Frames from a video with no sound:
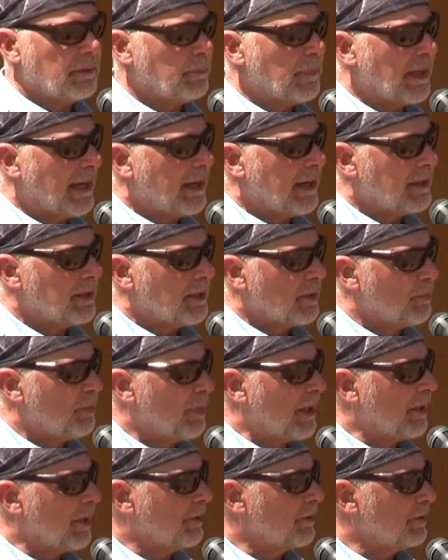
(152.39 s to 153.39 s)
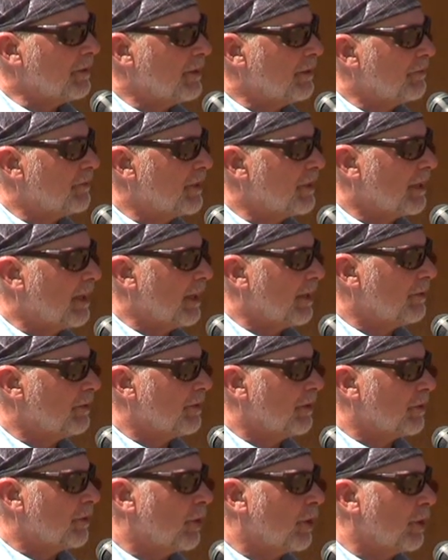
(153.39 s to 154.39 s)
man and bear lived
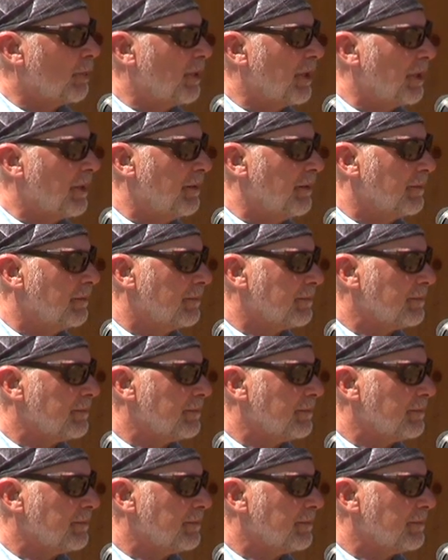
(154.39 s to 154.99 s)
together in harmony.